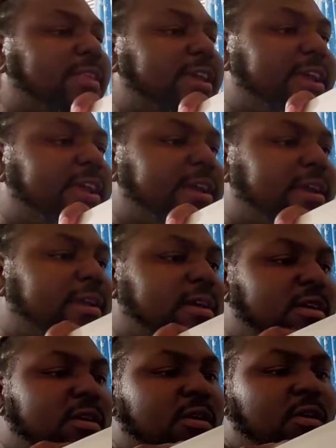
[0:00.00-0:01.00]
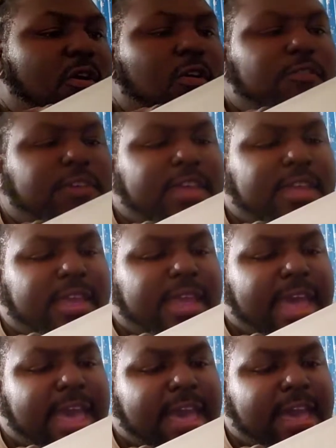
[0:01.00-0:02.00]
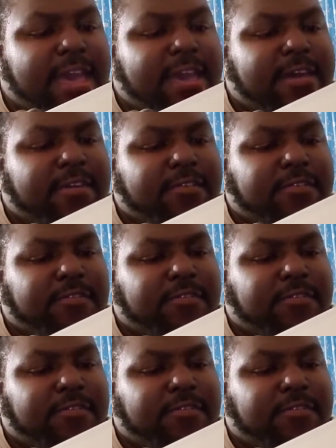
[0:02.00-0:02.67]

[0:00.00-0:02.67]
there. Over here have